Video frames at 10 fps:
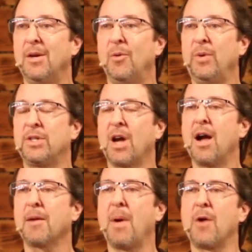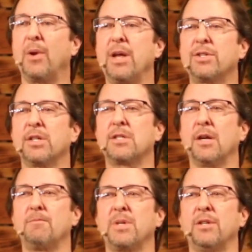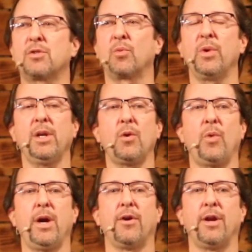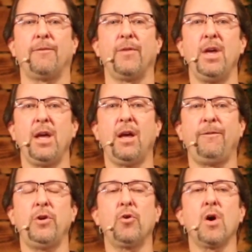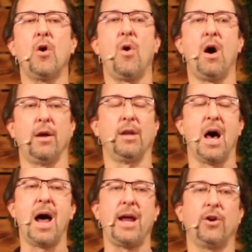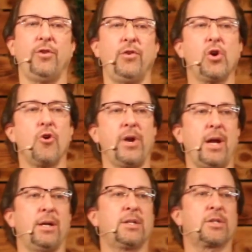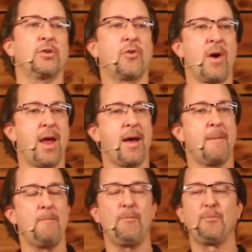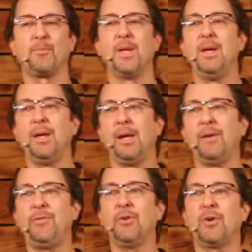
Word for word: When we talk about relationships, it's really weird. If if you go online or if you go to Instagram, if you